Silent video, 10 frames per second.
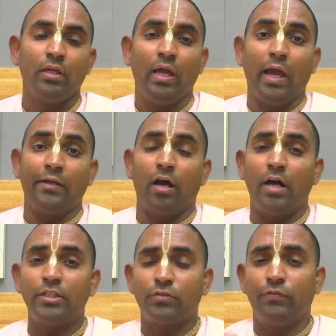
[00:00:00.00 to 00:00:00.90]
And on
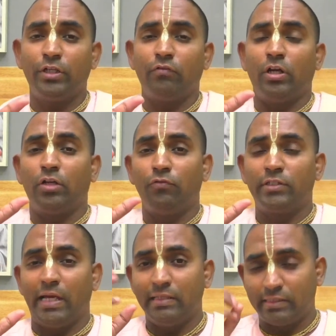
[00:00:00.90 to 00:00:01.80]
his feet, wonderful
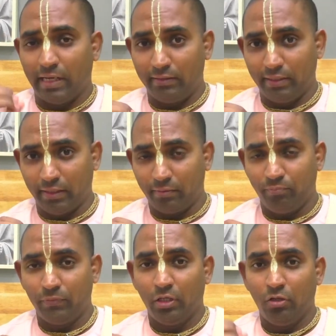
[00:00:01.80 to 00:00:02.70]
signs are there.
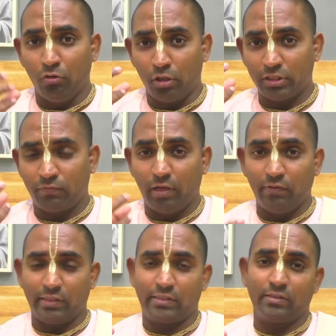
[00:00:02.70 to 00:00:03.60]
Lotus
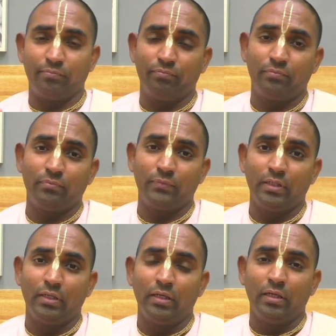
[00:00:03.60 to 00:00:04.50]
flowers,
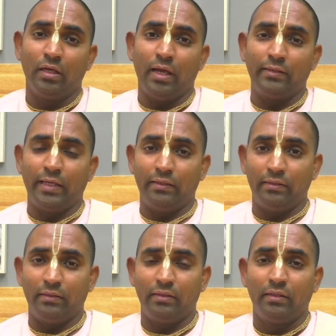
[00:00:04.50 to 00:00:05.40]
and
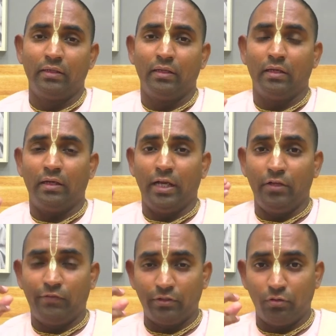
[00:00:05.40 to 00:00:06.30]
then
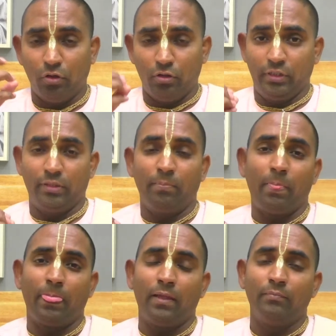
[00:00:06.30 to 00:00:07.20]
elephant gourd,
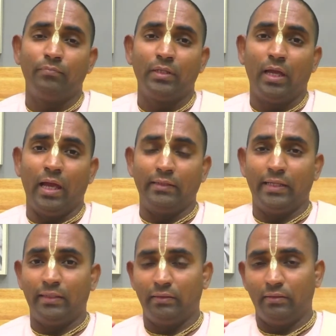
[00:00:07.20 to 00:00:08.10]
and
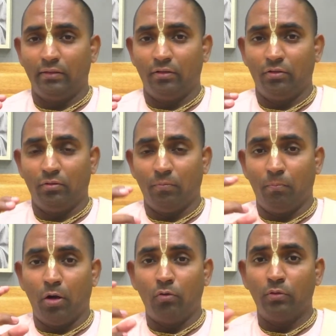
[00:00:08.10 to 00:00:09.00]
then
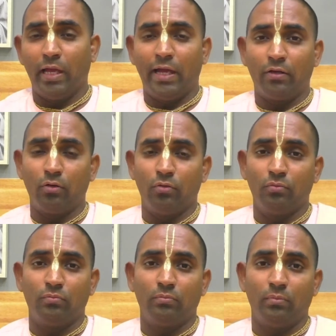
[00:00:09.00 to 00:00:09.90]
bow, arrow,
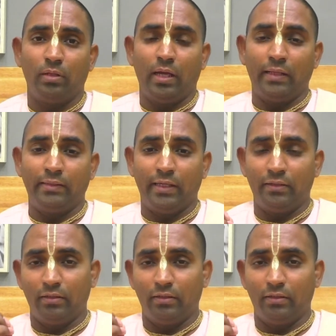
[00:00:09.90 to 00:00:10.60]
and then